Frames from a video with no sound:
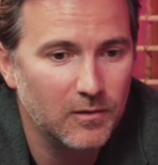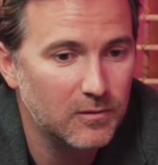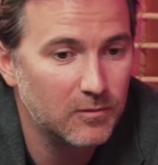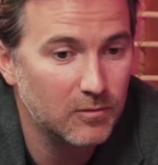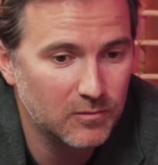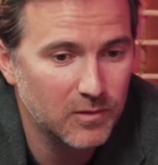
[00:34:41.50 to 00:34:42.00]

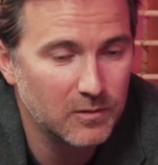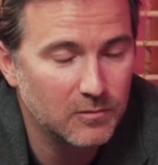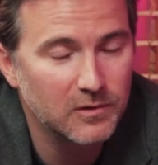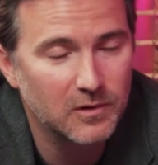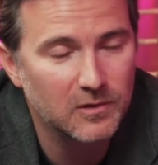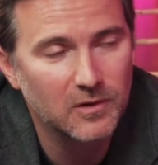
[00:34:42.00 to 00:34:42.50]
So,
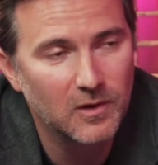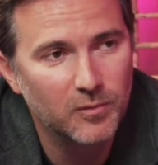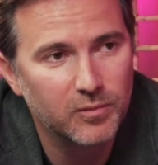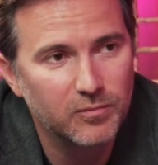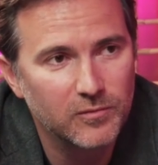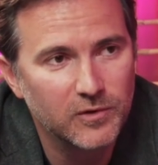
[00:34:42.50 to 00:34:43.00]
yeah,
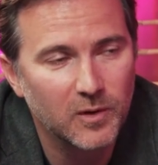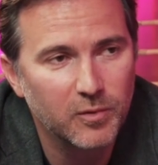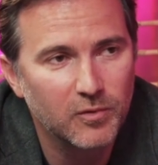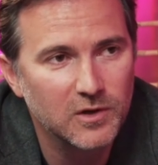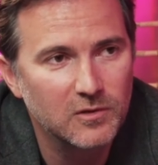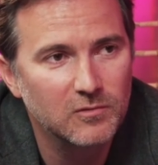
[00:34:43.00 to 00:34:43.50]
it's a
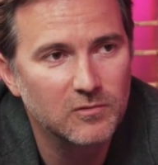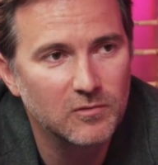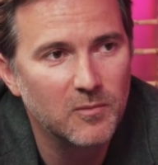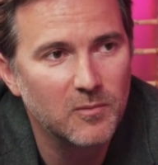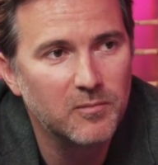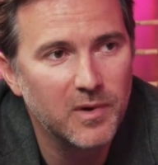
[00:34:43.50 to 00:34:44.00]
project that
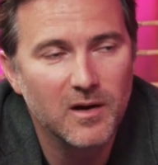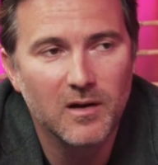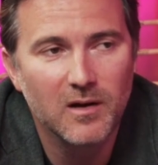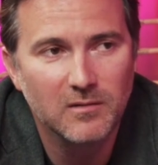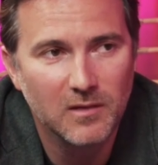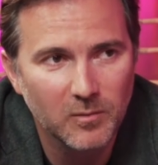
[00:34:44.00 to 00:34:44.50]
we clearly
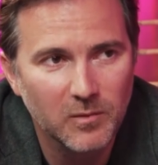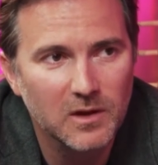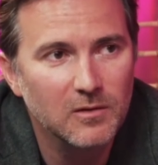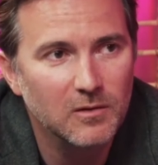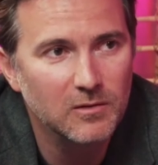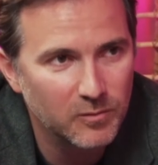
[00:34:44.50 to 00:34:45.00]
haven't finished
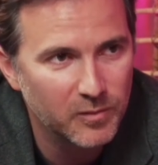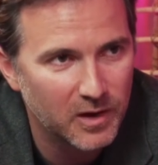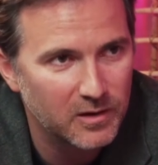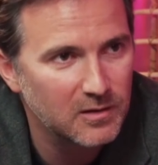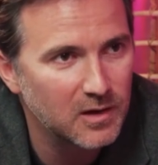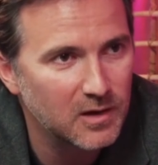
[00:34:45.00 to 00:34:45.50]
hearing about.